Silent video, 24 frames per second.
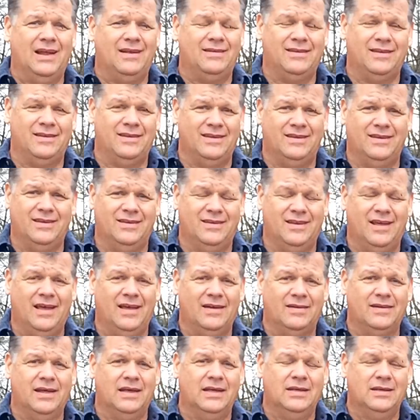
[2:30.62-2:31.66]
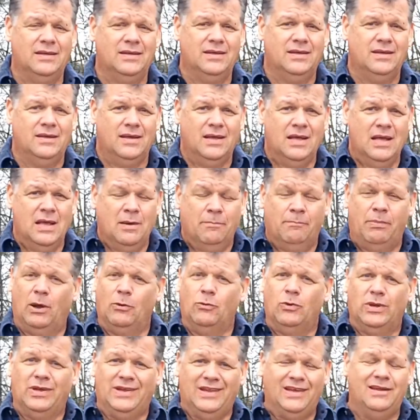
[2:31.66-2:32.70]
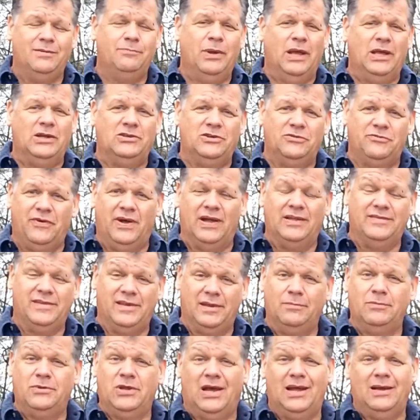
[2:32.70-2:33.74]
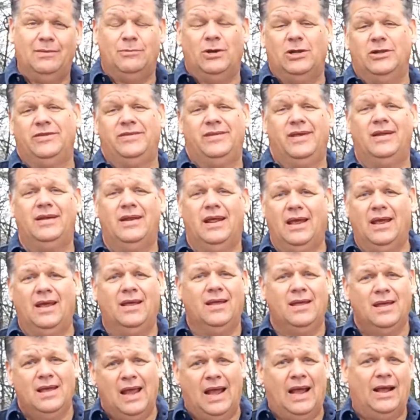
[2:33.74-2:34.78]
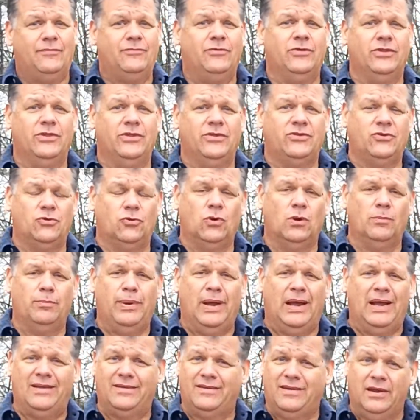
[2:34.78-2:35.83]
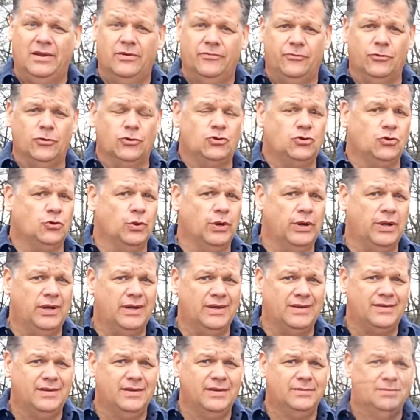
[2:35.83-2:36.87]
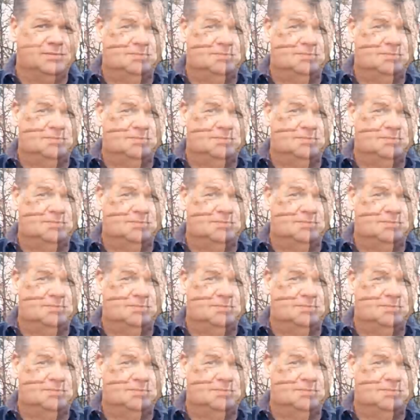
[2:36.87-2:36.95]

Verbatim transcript: out to detect. But we did manage to find some time on Sunday after the storm passed for a short hunt.